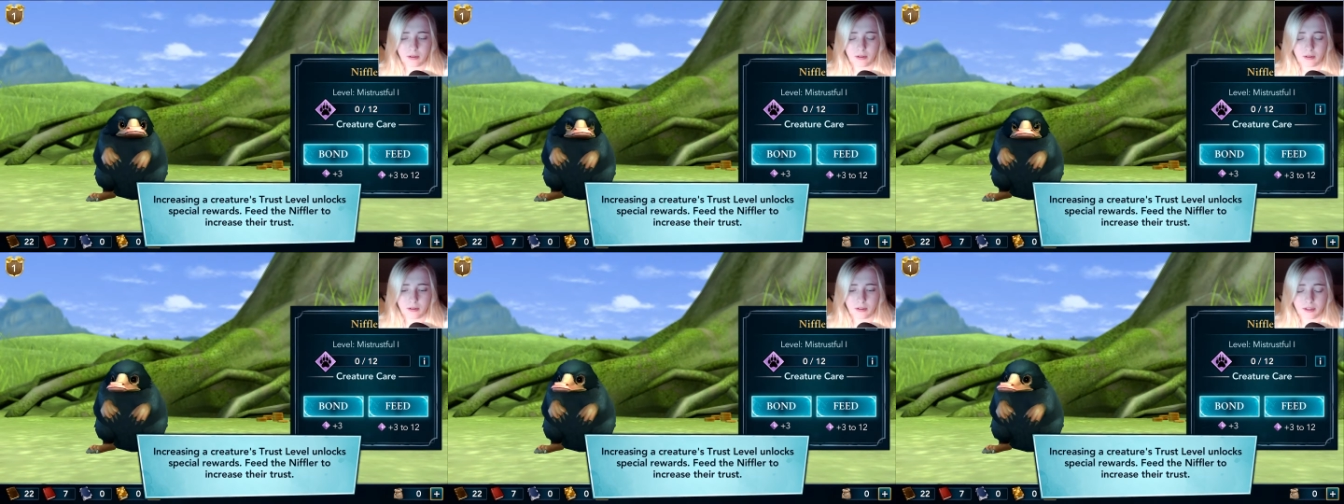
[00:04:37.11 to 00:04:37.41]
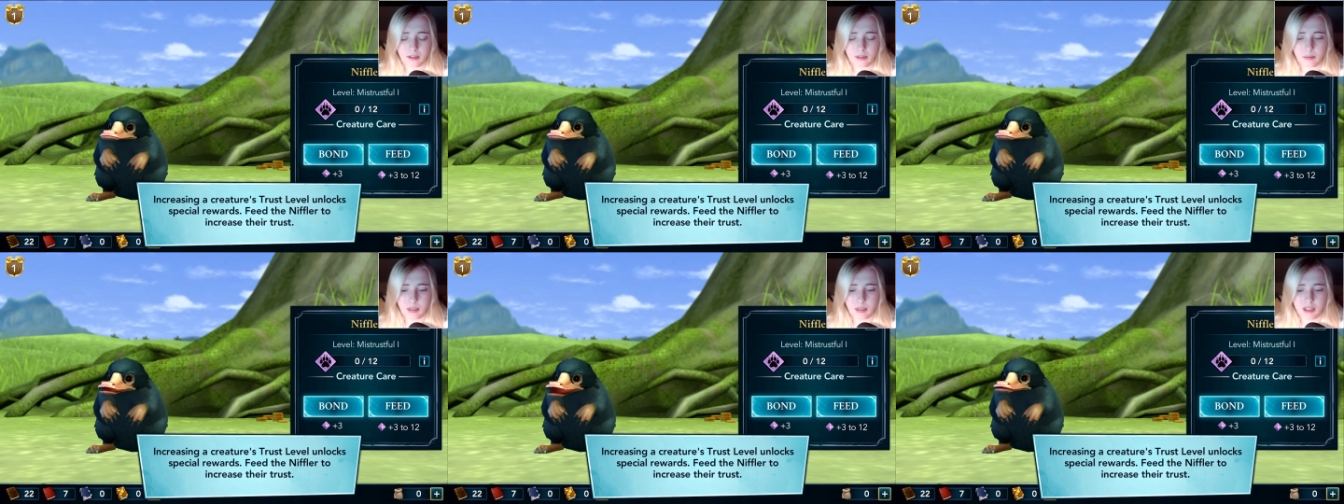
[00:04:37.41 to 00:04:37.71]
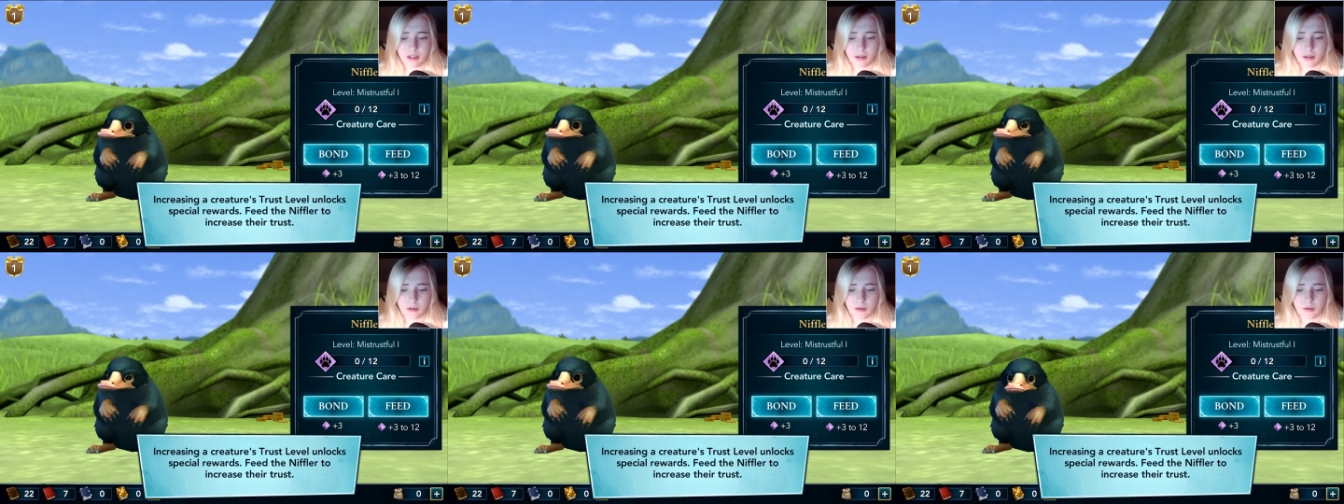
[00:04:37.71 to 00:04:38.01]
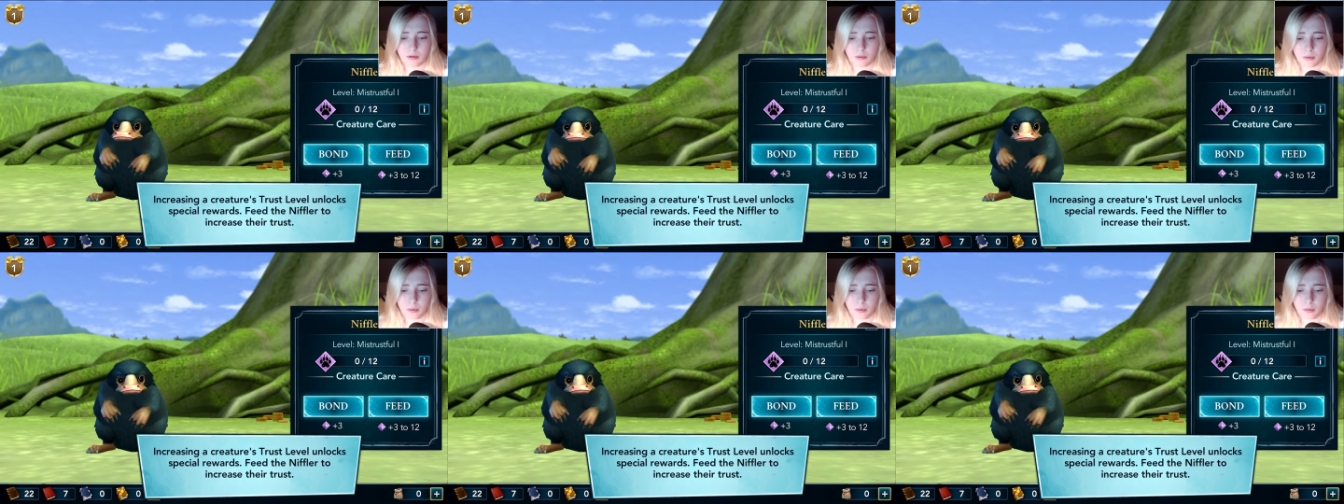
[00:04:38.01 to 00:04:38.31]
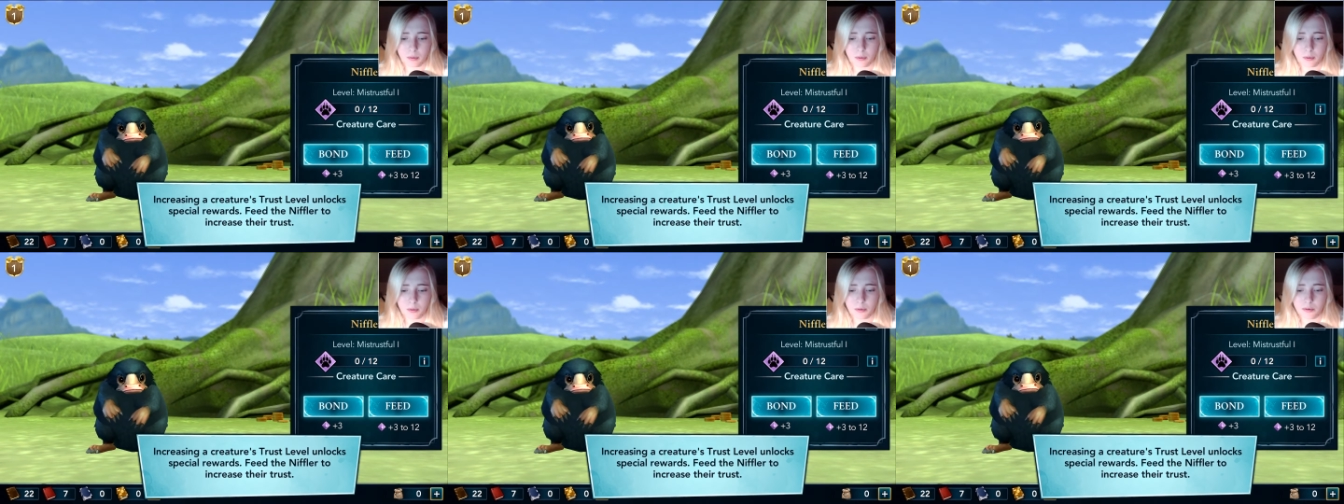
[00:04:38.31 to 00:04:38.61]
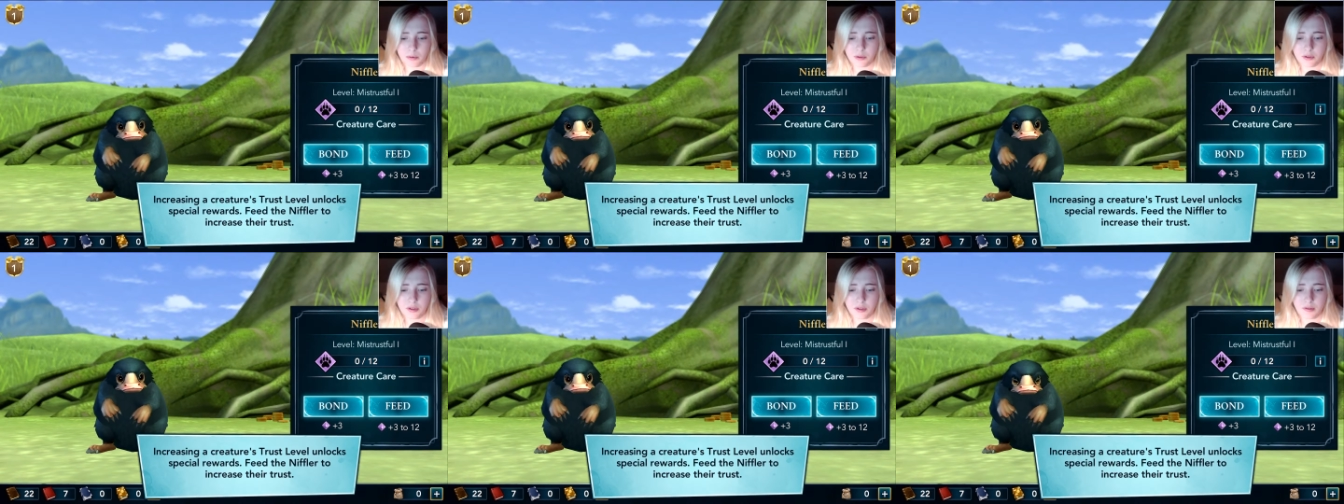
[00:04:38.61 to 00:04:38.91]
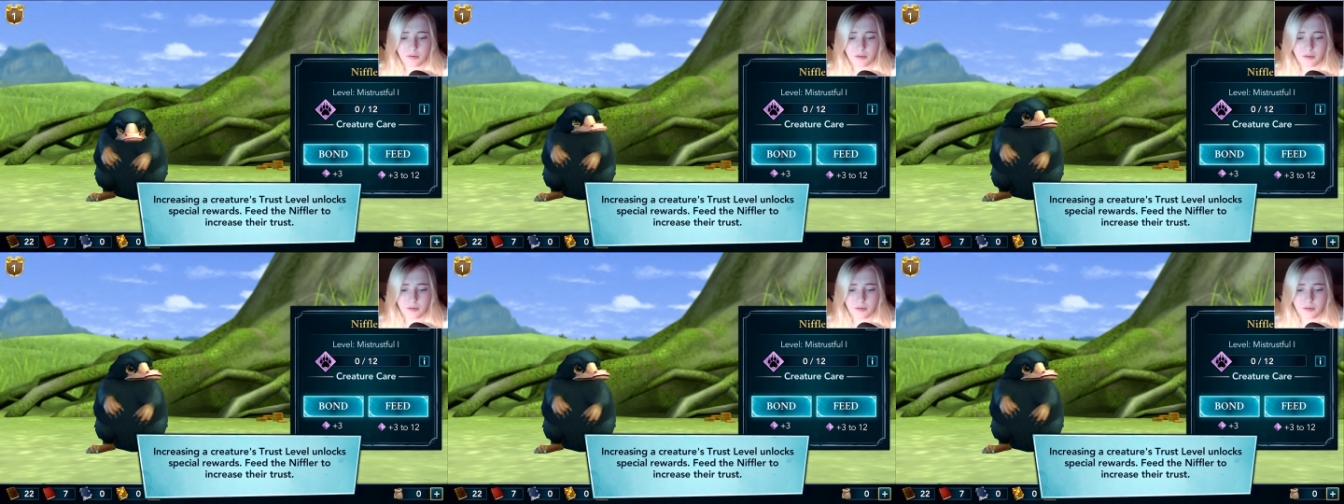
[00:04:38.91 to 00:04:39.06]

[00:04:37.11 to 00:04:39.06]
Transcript: unlocks special rewards.